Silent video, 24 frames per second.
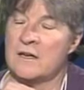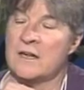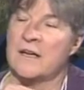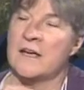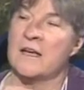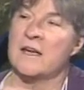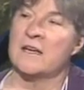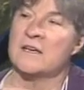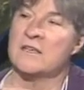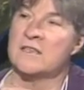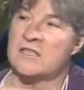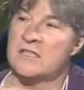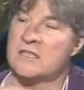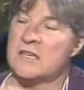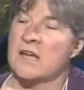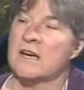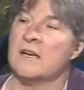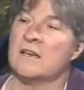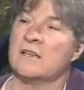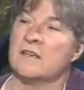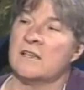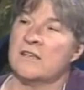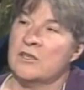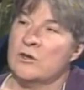and
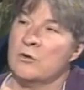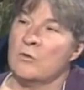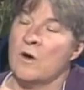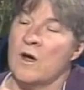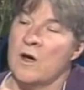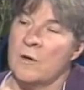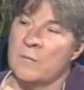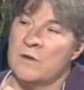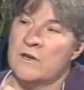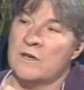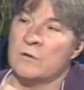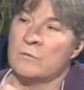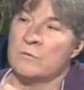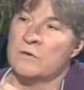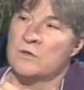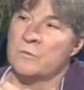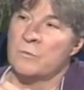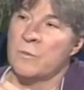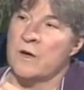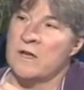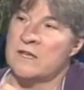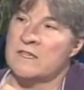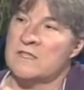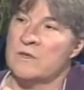suddenly you come into
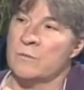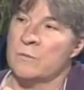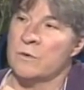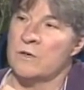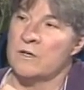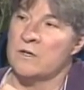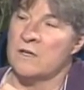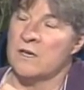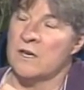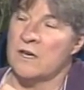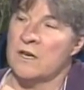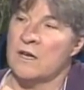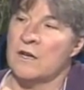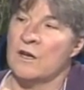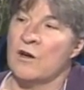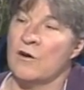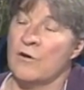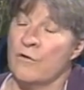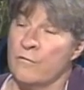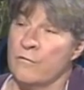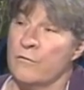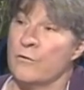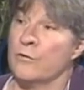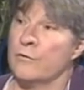responsibility
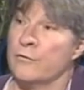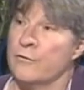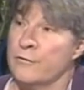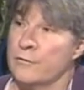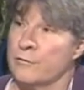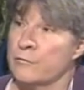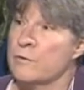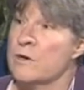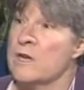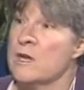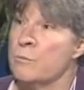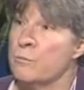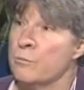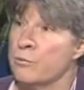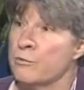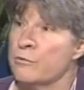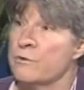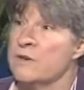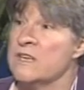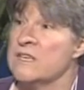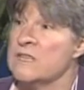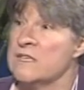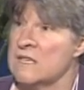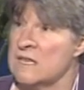for 3
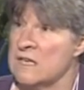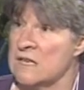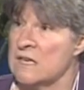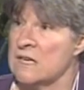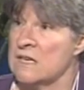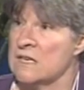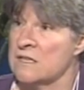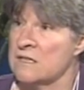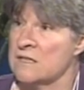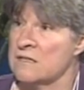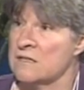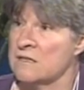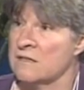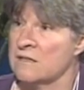preteens.